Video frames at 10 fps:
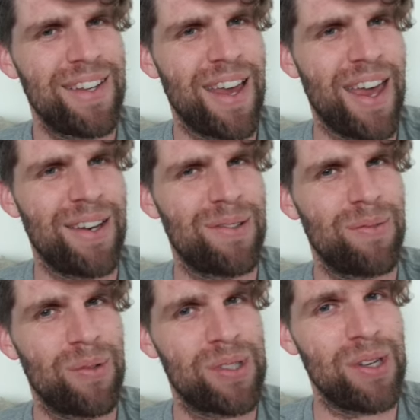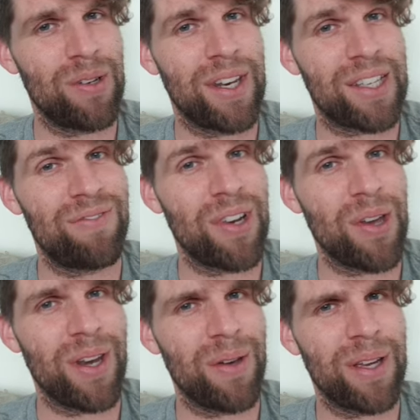And we'll see you on the next video
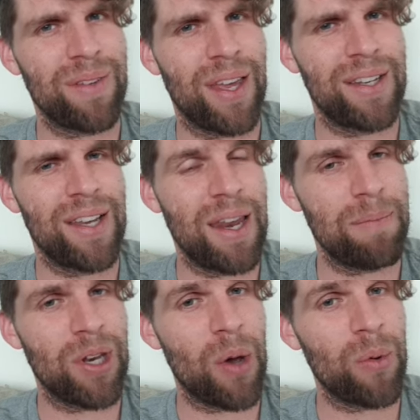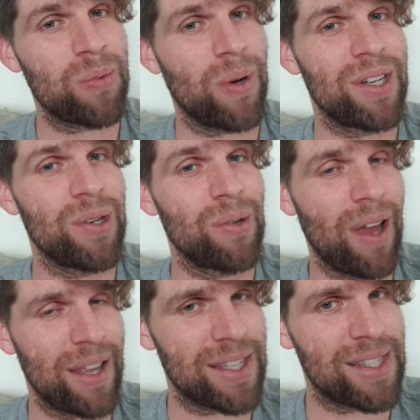anyway, and let me know which one you'd
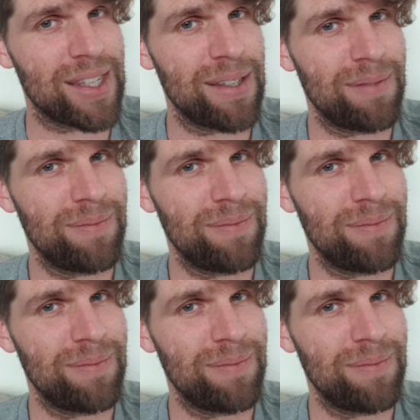like to see.